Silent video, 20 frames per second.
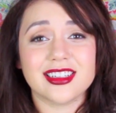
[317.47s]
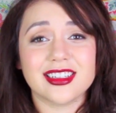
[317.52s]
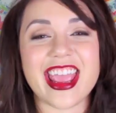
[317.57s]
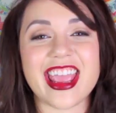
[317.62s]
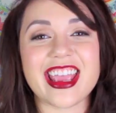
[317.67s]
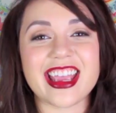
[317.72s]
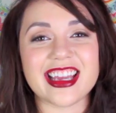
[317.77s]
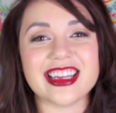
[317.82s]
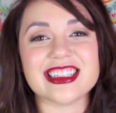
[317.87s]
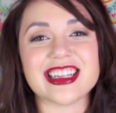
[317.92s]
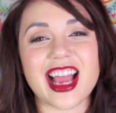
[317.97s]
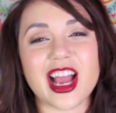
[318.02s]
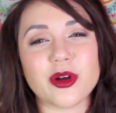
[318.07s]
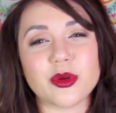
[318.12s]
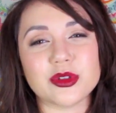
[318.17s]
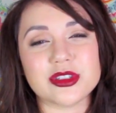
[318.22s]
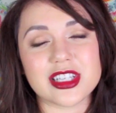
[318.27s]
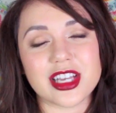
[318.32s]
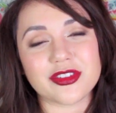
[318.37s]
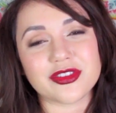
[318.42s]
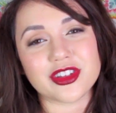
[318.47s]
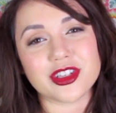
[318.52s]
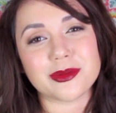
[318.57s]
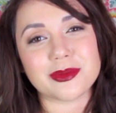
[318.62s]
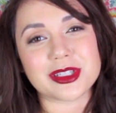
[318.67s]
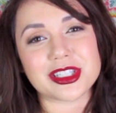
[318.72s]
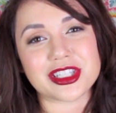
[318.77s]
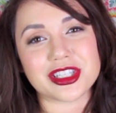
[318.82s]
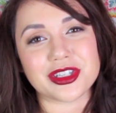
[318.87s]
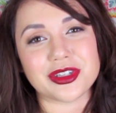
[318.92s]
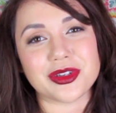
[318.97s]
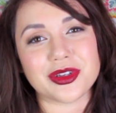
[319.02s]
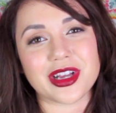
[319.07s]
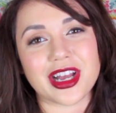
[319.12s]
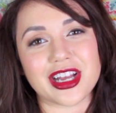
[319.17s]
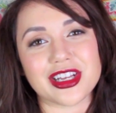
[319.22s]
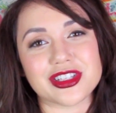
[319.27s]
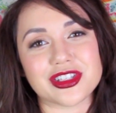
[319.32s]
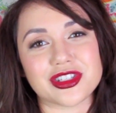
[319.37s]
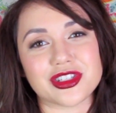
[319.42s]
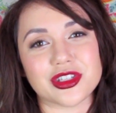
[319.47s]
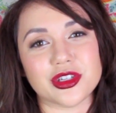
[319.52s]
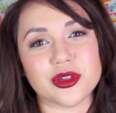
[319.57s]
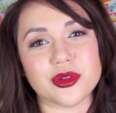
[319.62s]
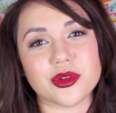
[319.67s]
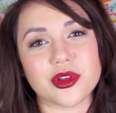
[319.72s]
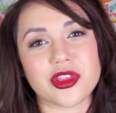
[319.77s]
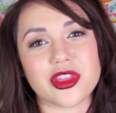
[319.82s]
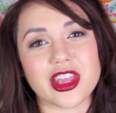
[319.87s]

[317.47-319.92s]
And I will definitely be seeing you guys soon.